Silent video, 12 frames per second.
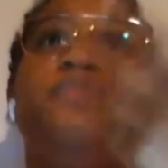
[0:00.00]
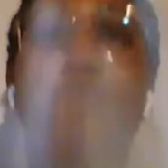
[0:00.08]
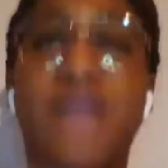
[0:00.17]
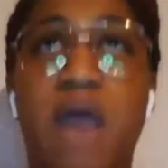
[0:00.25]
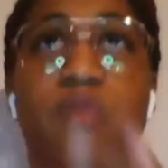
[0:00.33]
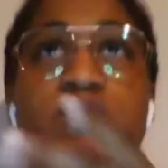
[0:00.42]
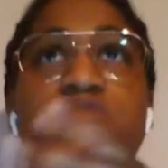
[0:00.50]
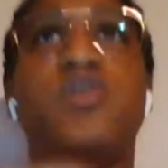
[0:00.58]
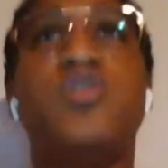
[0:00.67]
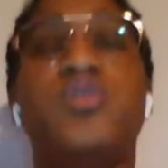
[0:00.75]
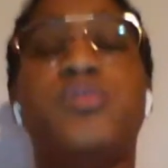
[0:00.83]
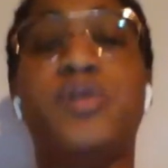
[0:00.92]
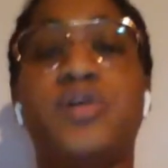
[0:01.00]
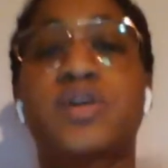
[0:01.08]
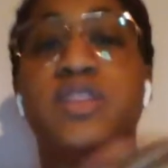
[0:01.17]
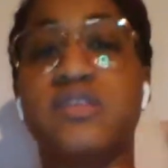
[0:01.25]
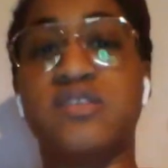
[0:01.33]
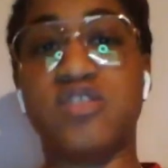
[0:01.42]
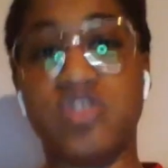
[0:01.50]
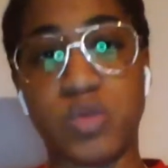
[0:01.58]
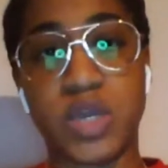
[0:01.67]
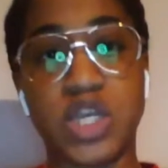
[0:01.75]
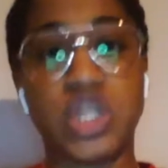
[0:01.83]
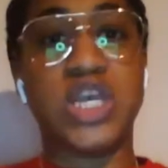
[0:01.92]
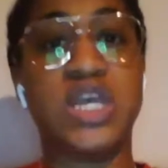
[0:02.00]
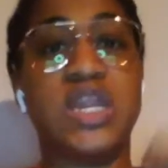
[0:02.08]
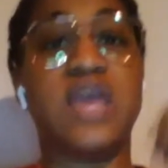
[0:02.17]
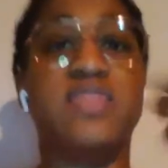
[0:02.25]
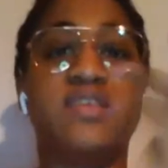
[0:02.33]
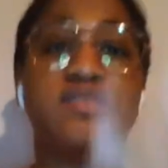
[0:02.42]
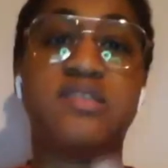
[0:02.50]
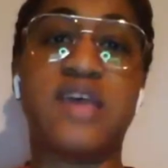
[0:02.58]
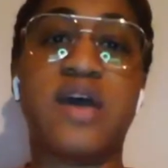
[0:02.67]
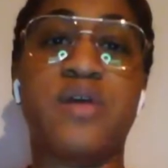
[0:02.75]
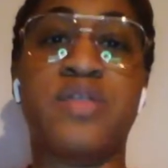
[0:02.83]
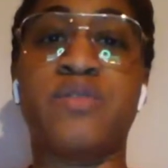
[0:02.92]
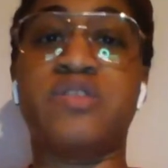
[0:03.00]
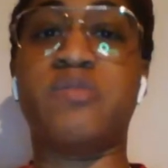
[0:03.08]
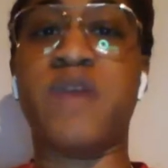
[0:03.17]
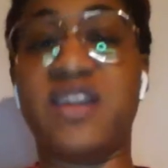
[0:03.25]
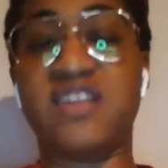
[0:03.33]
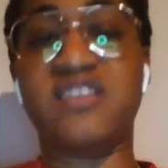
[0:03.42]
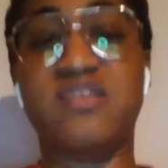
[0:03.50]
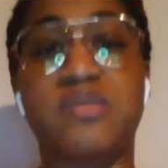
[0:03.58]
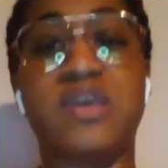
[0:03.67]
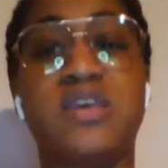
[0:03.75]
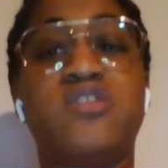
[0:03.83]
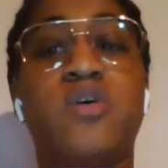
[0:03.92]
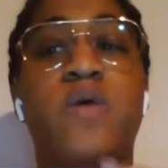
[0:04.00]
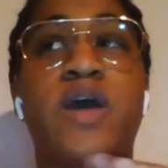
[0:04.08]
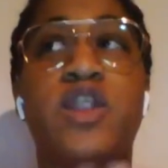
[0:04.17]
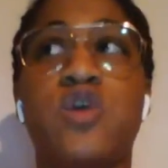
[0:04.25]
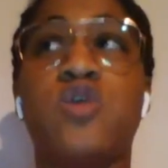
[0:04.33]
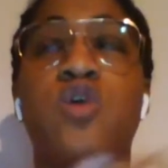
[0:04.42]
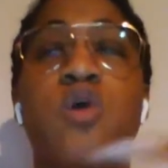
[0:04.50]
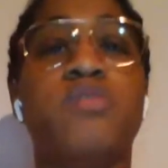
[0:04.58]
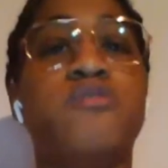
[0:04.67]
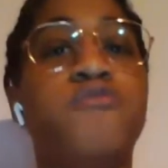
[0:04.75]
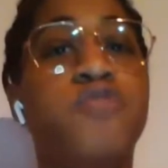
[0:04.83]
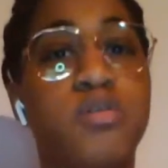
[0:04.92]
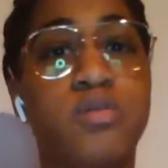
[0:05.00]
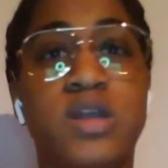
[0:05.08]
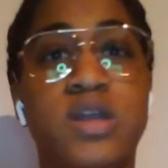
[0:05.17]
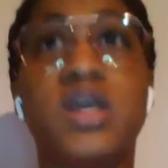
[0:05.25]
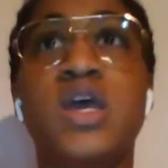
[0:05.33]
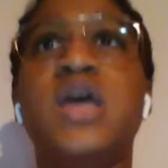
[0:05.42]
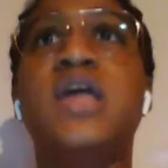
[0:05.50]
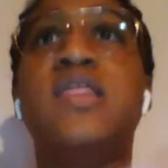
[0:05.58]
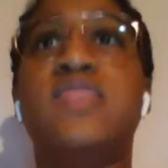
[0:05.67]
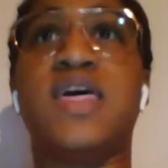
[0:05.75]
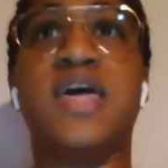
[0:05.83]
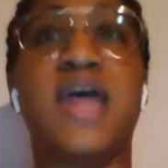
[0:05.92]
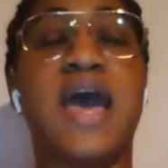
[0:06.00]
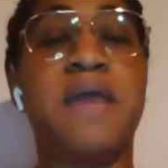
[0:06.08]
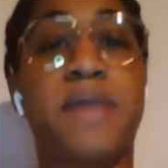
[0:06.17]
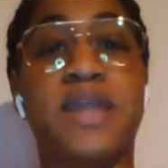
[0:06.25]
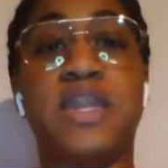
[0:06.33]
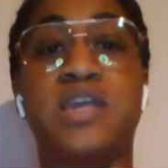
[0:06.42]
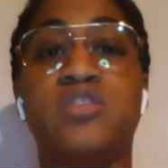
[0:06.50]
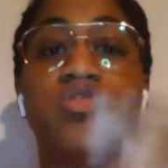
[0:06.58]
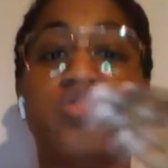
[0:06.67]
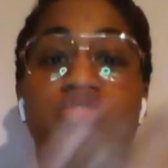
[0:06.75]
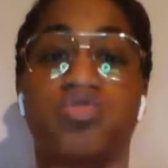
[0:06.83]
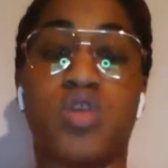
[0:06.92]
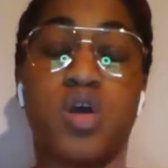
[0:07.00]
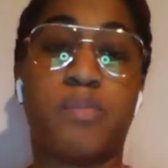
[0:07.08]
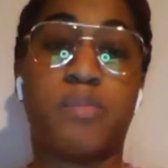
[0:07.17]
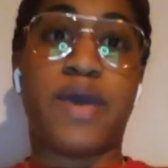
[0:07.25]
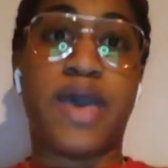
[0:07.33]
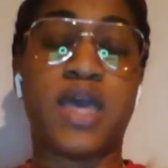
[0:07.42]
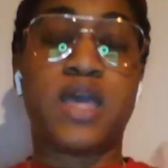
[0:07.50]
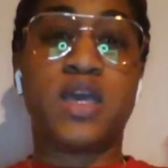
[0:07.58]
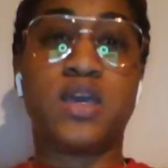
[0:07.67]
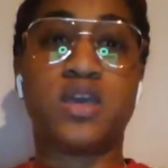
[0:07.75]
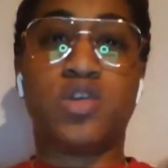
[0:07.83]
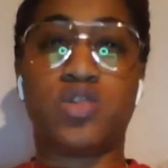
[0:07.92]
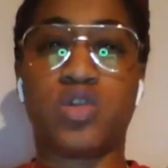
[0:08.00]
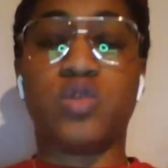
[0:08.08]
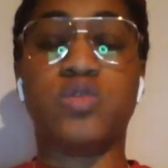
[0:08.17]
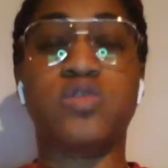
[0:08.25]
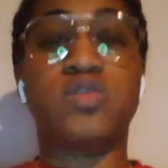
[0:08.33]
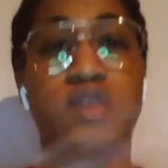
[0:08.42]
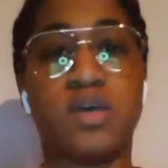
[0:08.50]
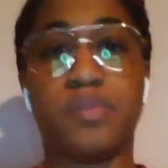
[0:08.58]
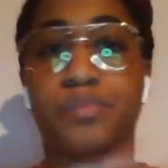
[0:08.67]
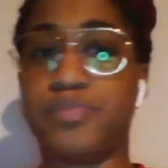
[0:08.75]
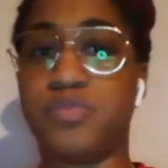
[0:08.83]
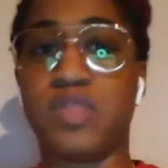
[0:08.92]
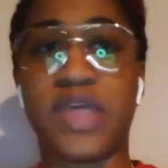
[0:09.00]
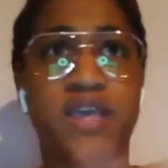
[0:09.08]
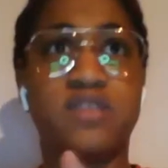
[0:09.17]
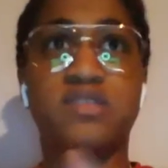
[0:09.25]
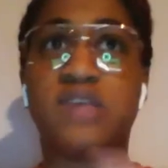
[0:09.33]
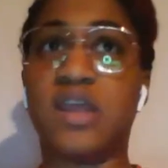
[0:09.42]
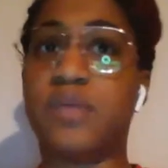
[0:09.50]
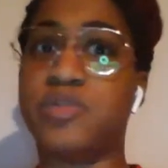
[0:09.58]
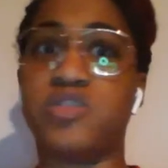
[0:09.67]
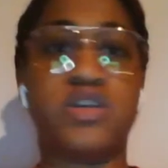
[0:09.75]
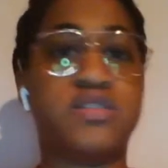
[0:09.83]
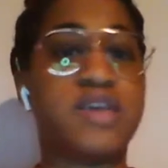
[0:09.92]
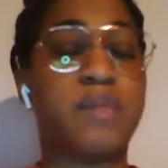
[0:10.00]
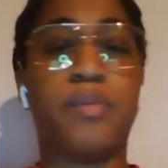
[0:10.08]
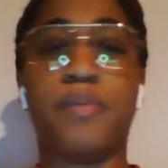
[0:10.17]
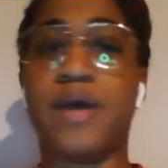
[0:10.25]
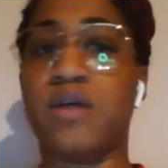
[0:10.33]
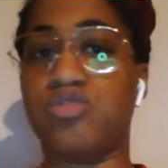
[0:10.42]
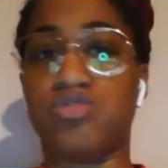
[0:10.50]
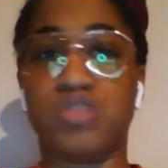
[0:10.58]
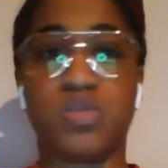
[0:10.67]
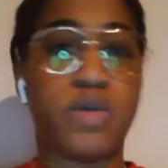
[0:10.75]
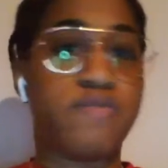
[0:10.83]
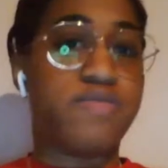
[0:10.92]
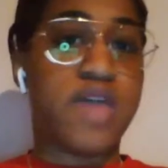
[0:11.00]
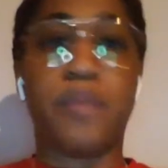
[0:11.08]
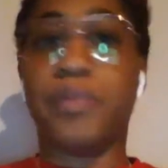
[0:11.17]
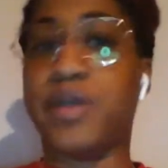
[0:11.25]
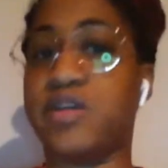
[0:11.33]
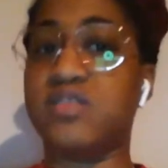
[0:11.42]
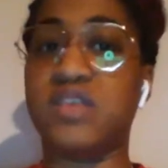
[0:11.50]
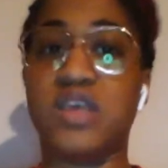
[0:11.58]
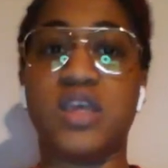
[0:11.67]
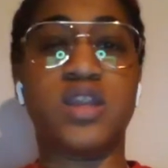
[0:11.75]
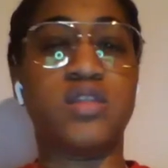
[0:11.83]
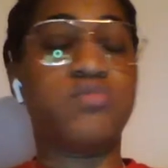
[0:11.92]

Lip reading: I was vulnerable in this situation and this is how they responded to me. So I know going forward that I might need to draw back, you know, like set up a certain type of boundary with that person.